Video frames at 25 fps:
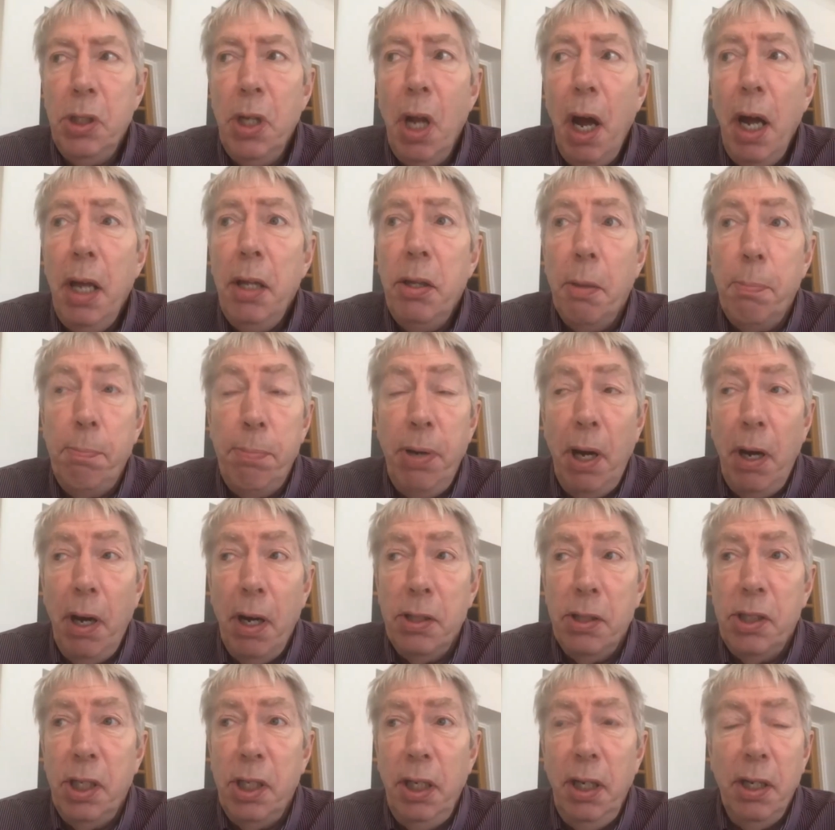neither
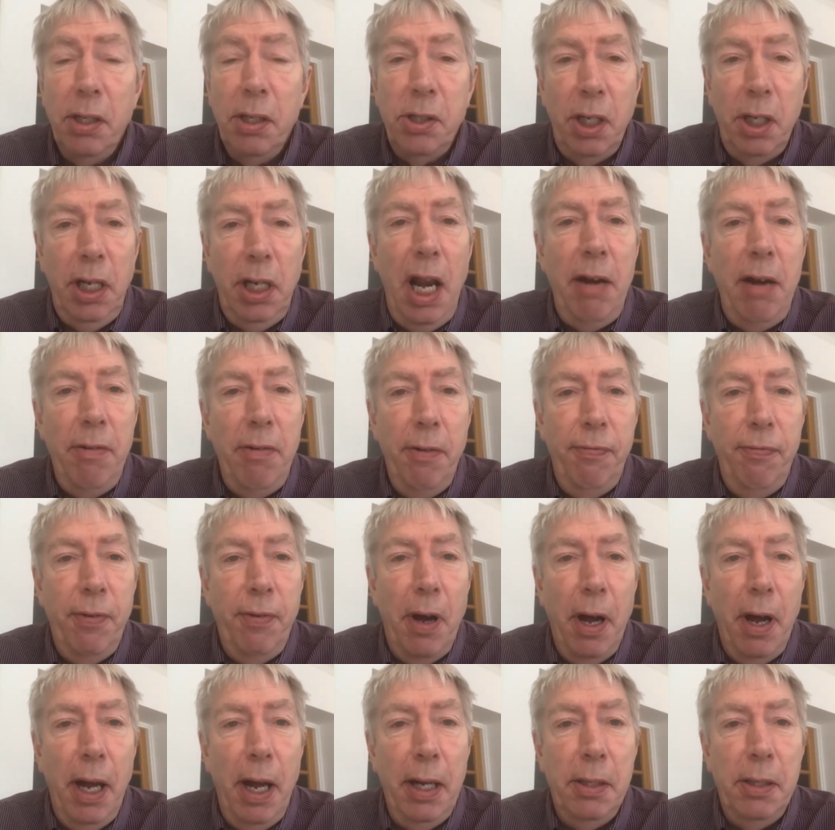party has
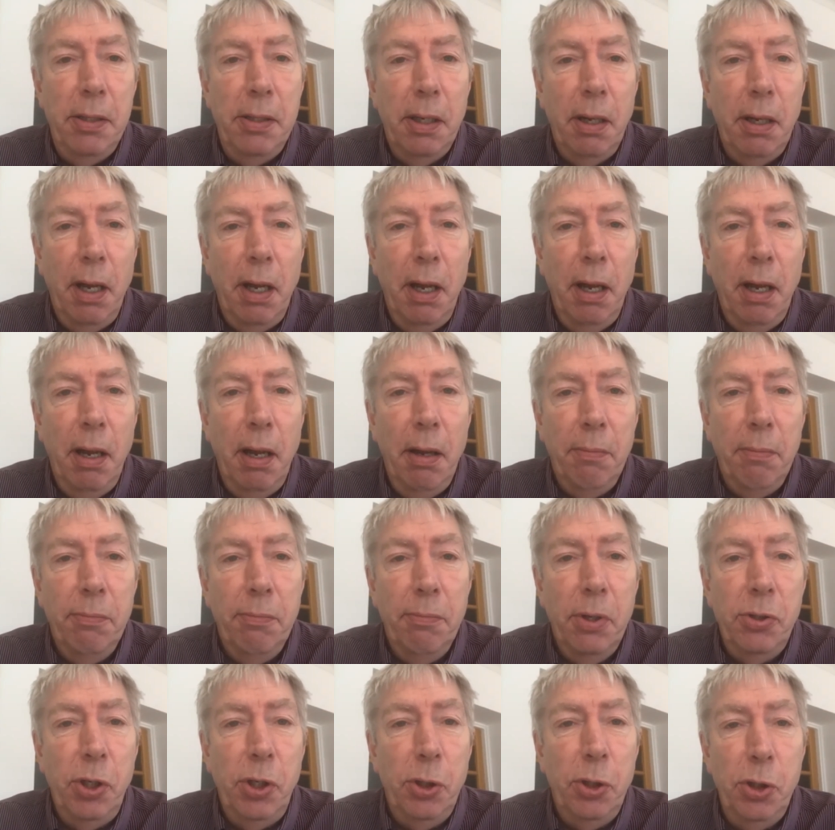clarified
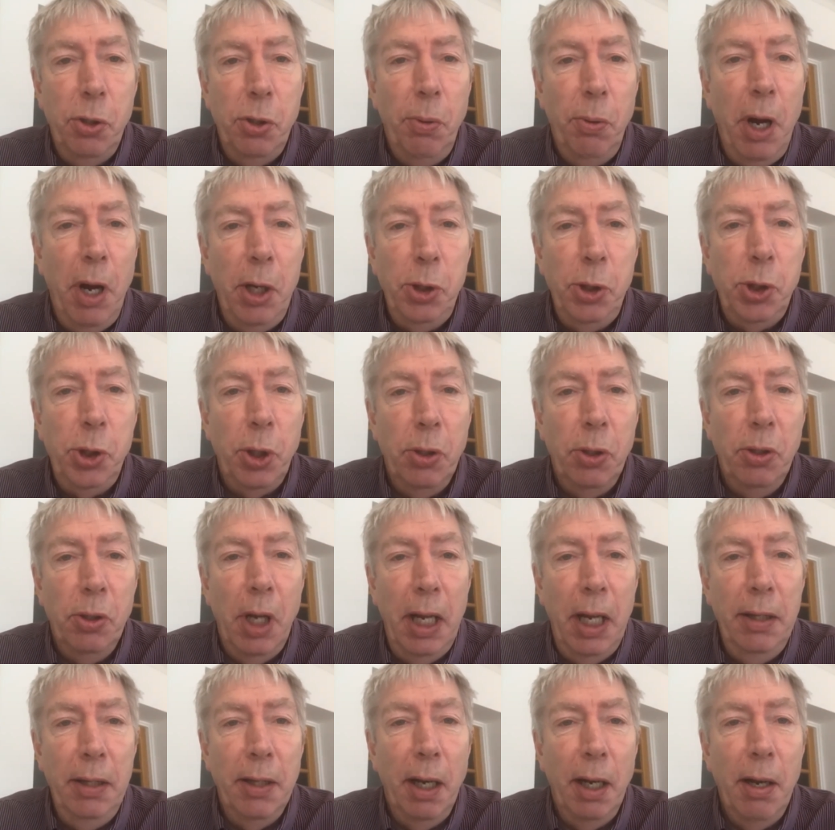the
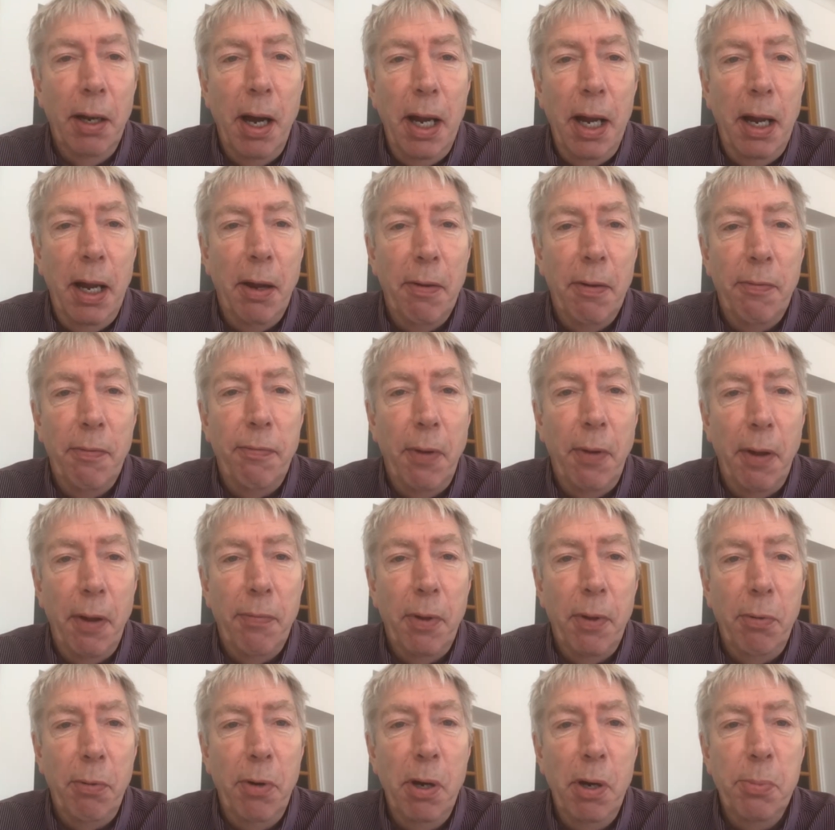situation in the light
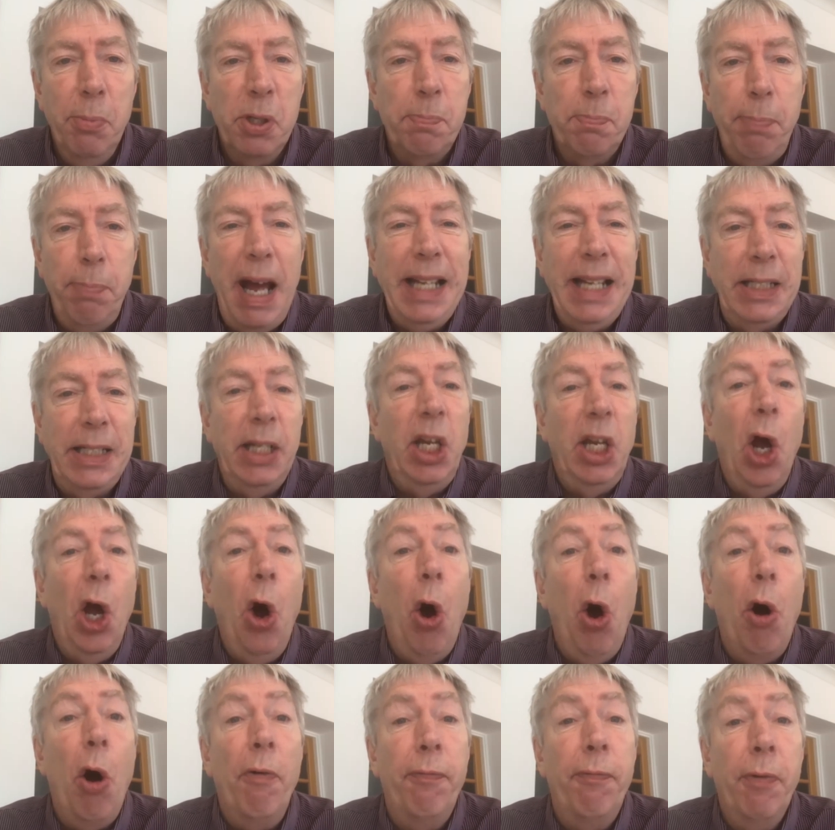of the rumours batted it
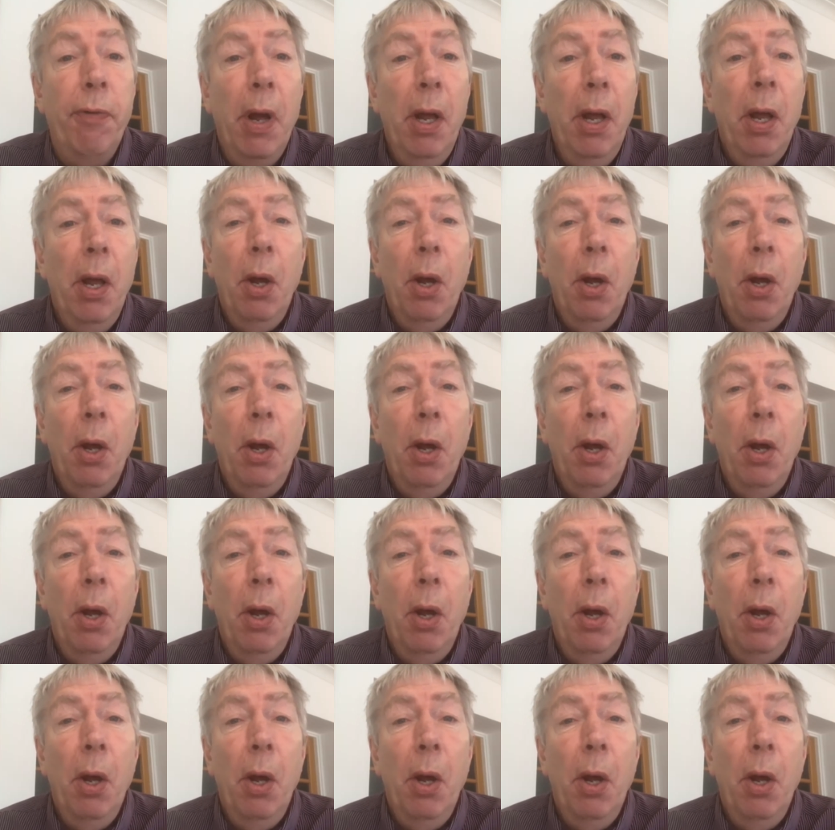off,